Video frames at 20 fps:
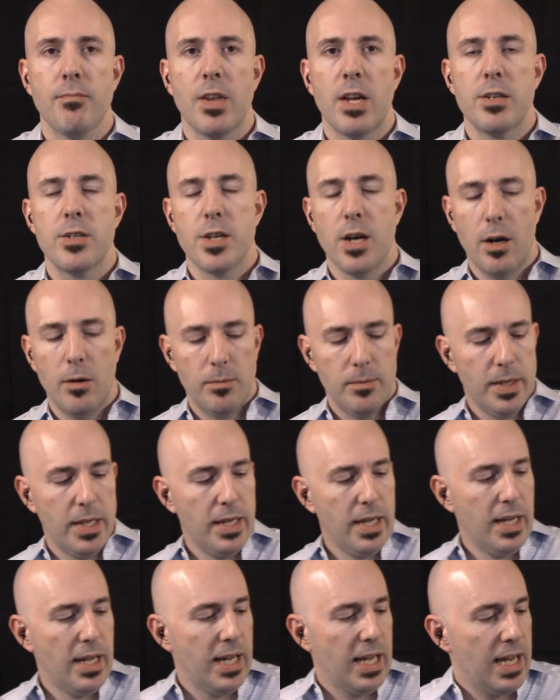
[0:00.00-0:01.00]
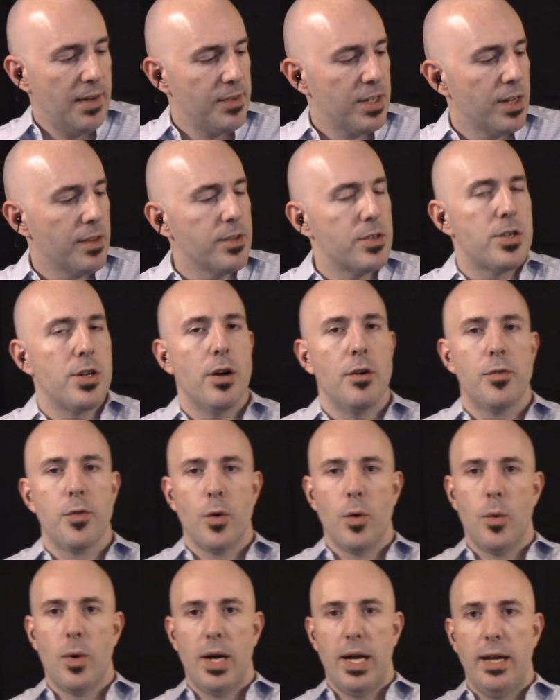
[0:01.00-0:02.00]
So, haven't done the show
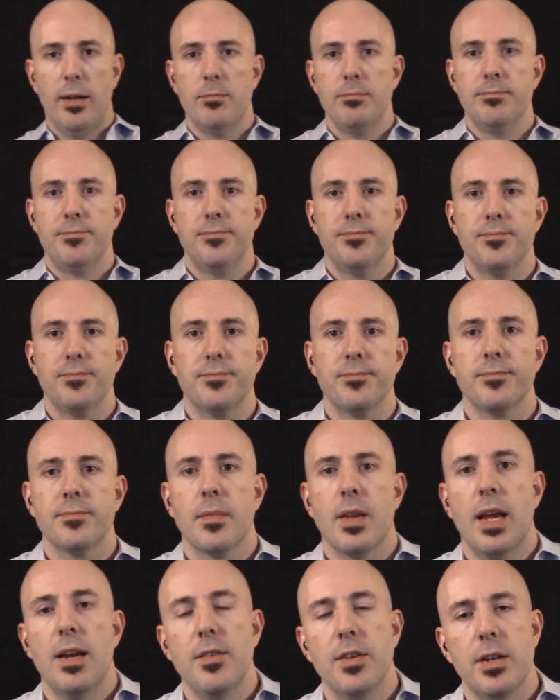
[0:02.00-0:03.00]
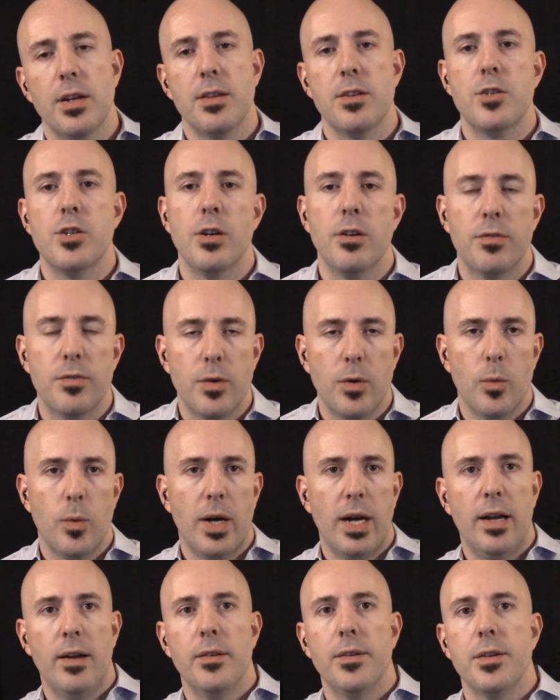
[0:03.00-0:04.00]
for a while.
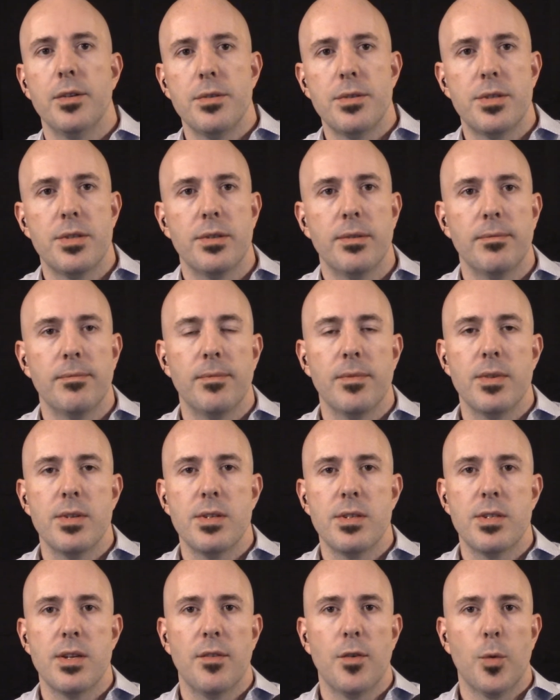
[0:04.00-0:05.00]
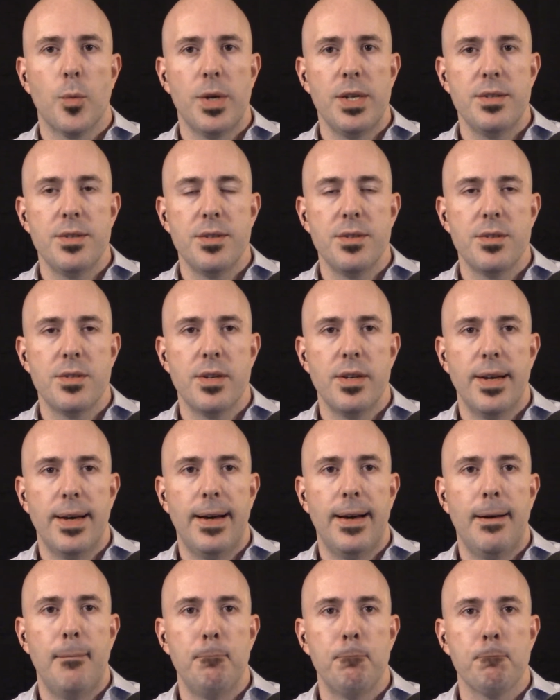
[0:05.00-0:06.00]
And there's several reasons.
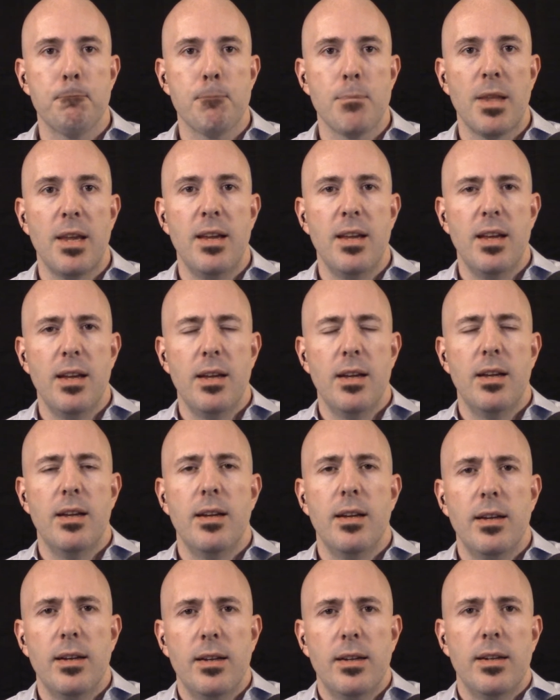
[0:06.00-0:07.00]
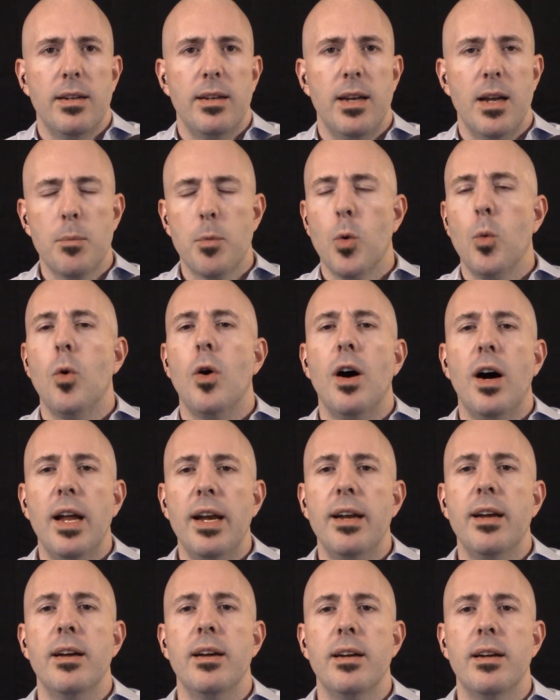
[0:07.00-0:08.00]
Number
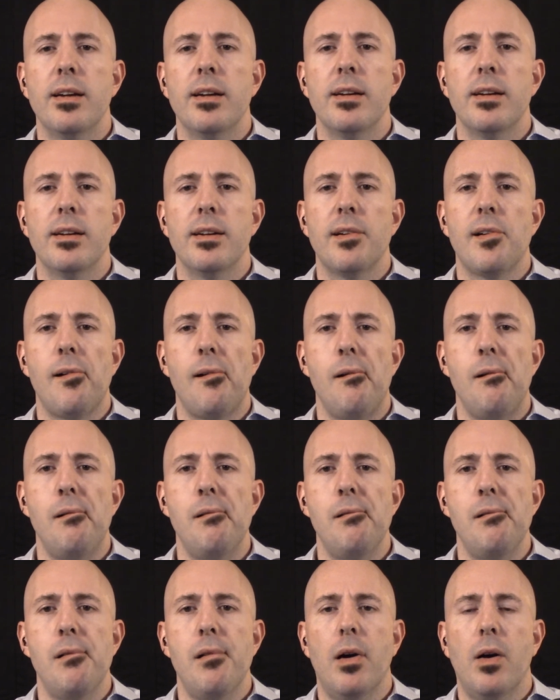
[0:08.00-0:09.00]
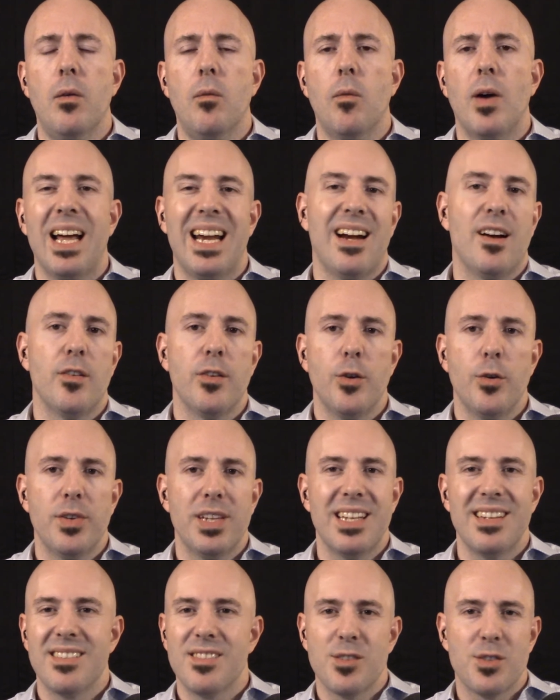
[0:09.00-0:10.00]
one, I don't know.
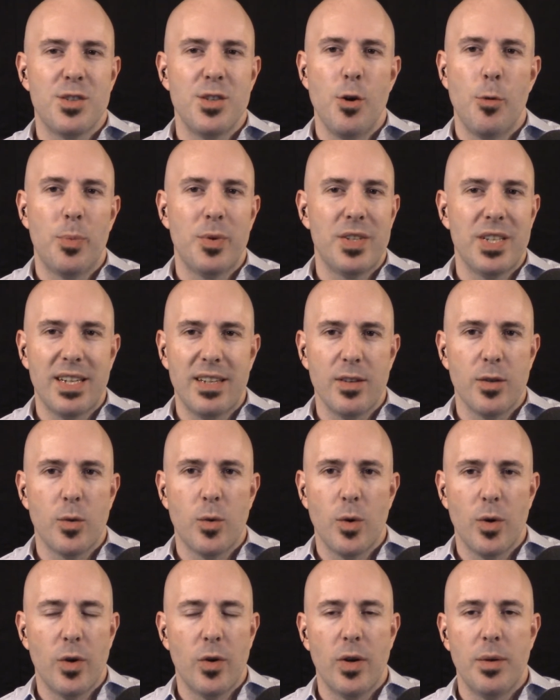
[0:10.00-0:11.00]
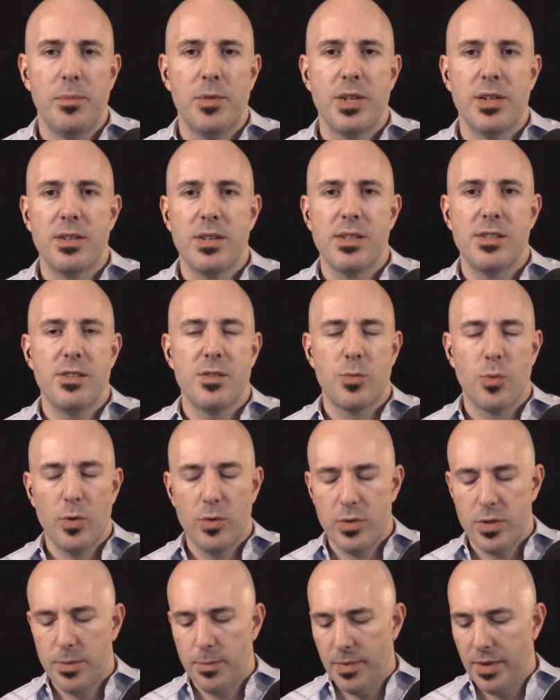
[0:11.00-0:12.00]
There's no particular order. I just
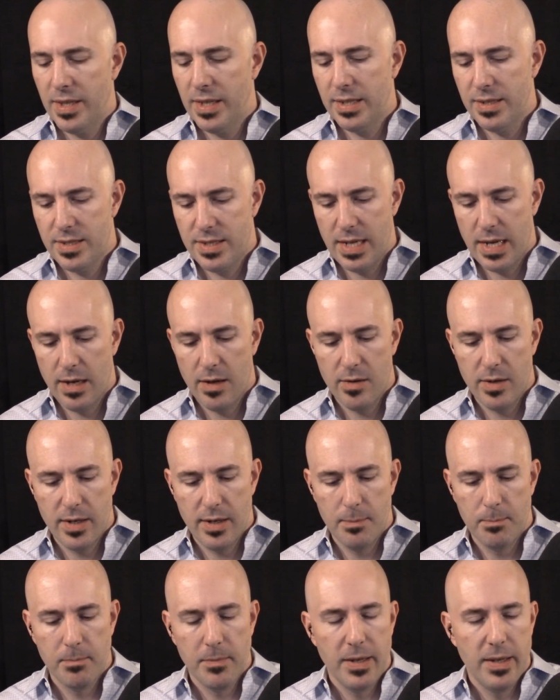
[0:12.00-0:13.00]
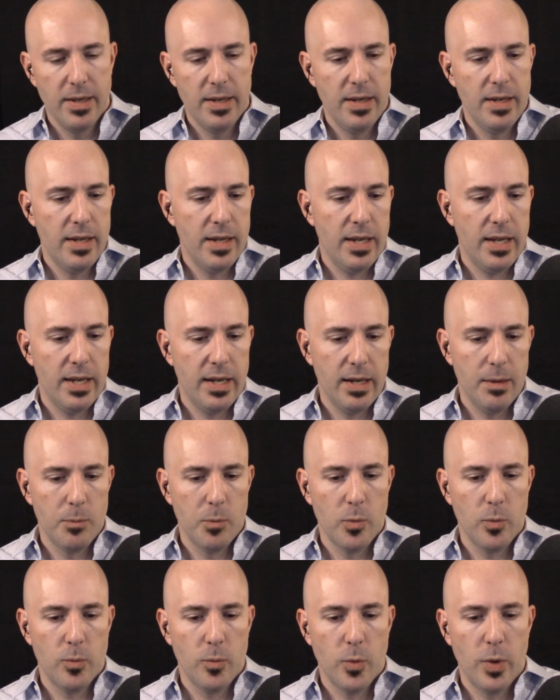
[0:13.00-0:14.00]
wrote some things down, and
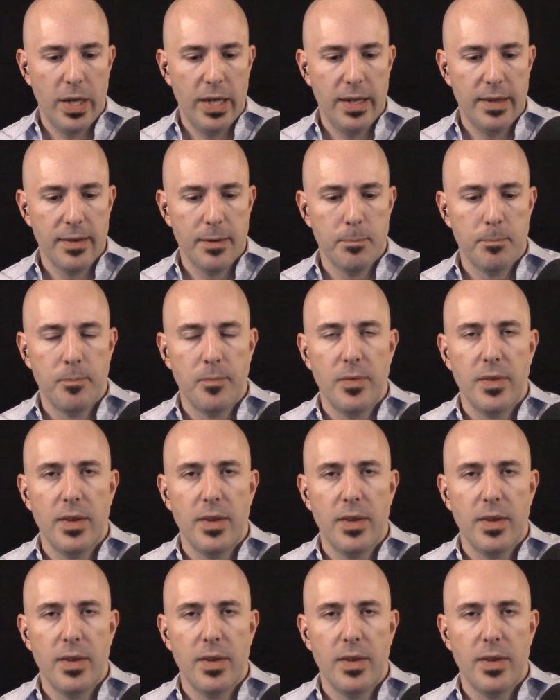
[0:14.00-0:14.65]
I'm reading them.